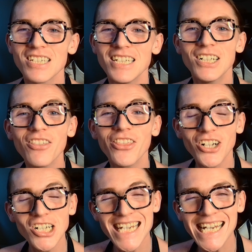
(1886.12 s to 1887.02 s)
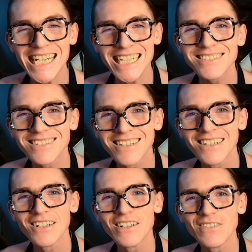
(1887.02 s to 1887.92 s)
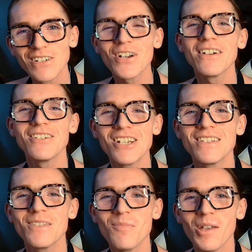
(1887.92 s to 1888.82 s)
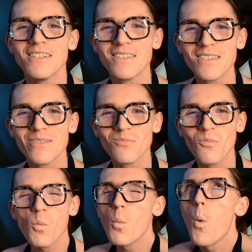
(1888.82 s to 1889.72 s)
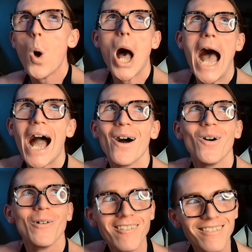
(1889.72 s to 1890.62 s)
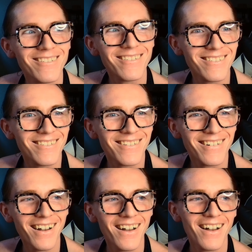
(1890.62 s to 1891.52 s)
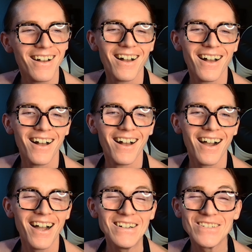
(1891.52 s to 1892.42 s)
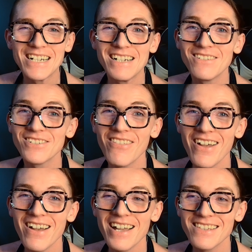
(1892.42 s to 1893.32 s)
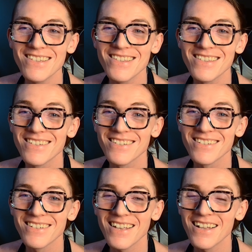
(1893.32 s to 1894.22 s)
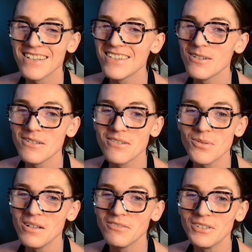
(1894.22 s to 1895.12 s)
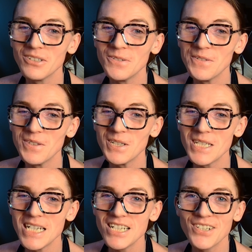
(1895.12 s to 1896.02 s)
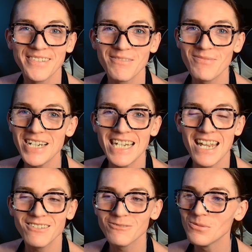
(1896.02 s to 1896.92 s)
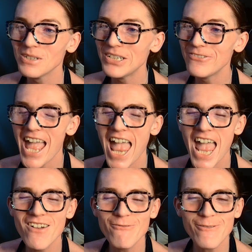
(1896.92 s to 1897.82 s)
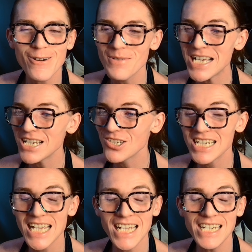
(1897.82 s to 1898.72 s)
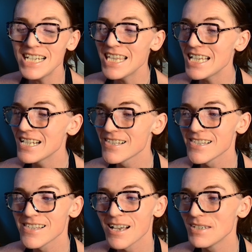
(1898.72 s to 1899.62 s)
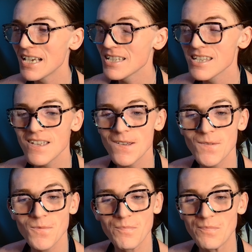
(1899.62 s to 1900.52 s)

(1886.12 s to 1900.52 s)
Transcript: Year 13 for TravyJ's Space. Wow. I would have never thought. A little 12-year-old, 13-year-old me never would have ever imagined any of this. I'm telling you.